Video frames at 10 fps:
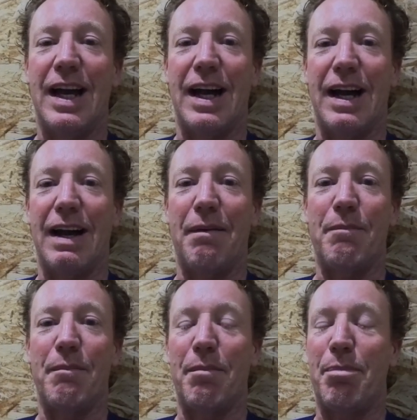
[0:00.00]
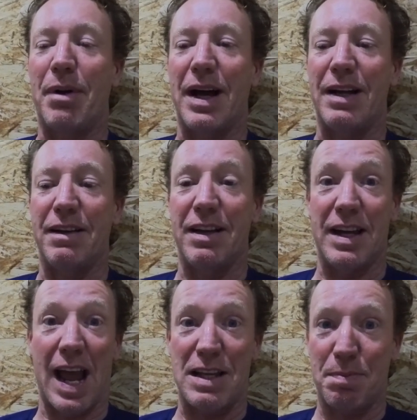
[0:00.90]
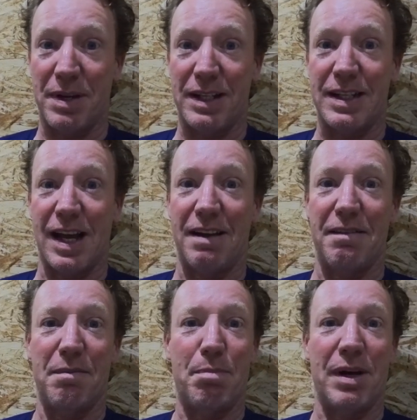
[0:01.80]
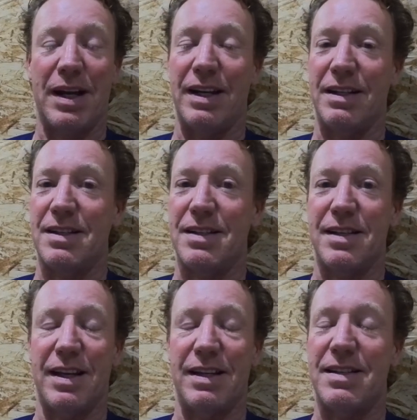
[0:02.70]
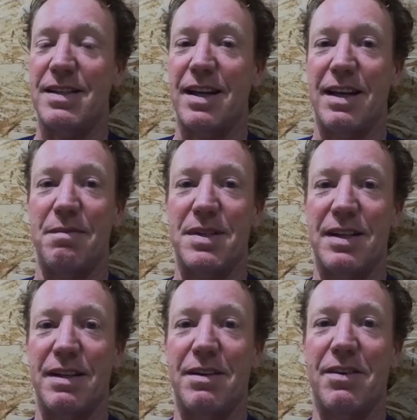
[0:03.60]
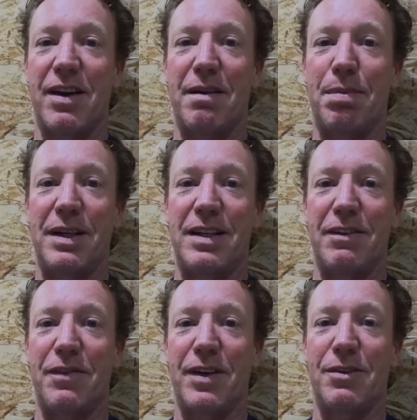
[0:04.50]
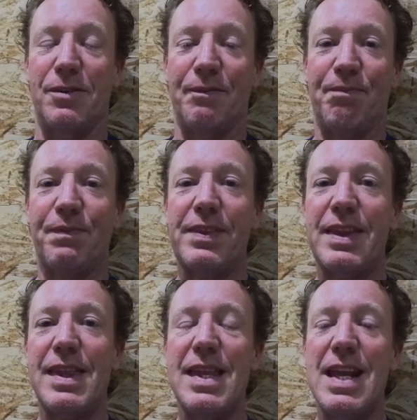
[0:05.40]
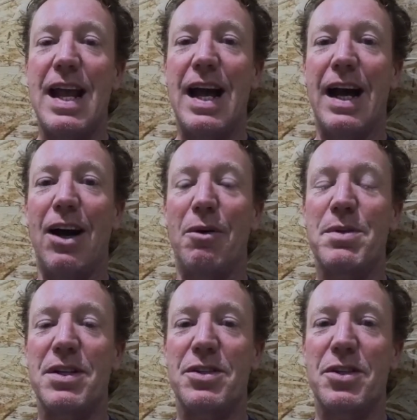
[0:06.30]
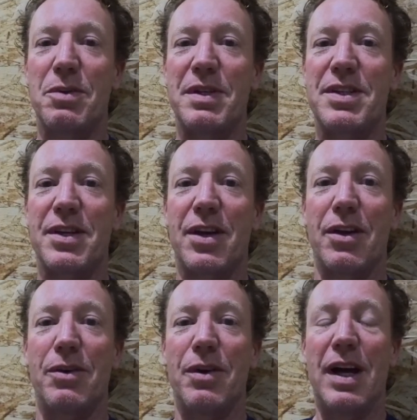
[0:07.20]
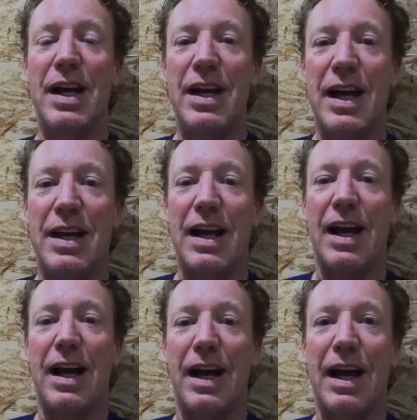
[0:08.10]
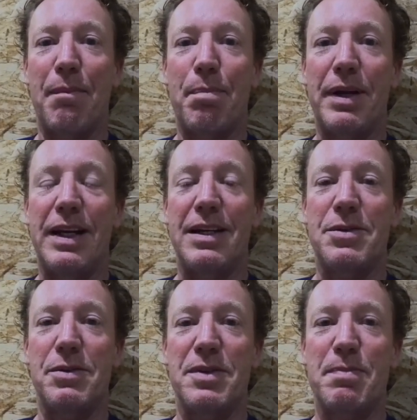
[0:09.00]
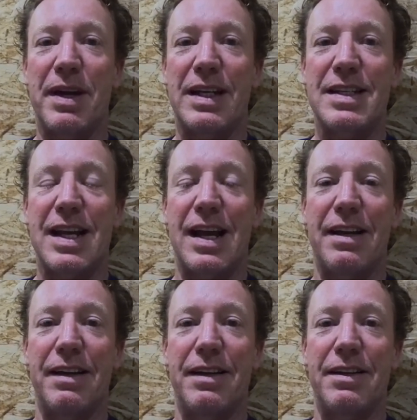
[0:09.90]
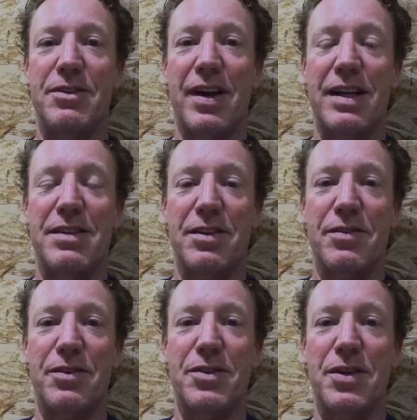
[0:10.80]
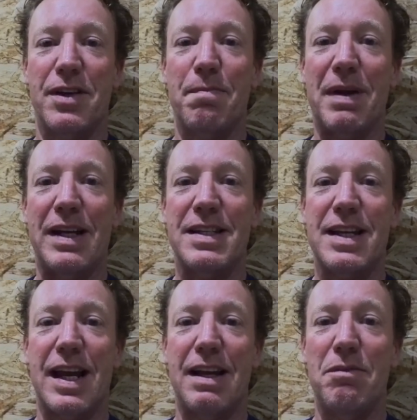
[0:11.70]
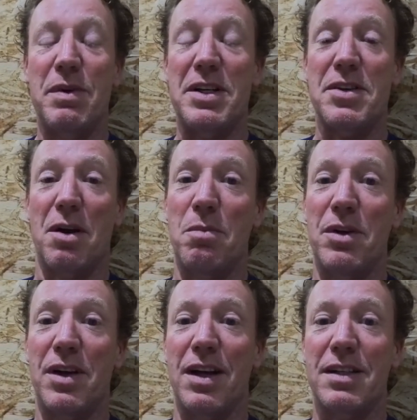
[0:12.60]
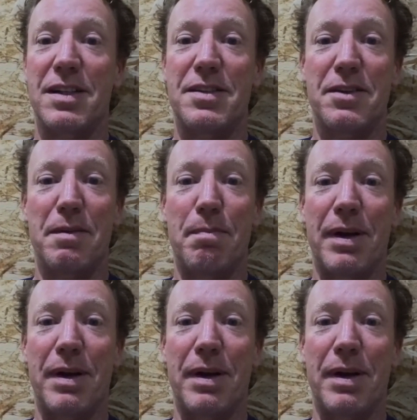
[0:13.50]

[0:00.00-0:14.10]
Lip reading: But it has been done, but it seems incredibly difficult. Option two is to go up into Uzbekistan and transit through Turkmenistan, which I would like to do,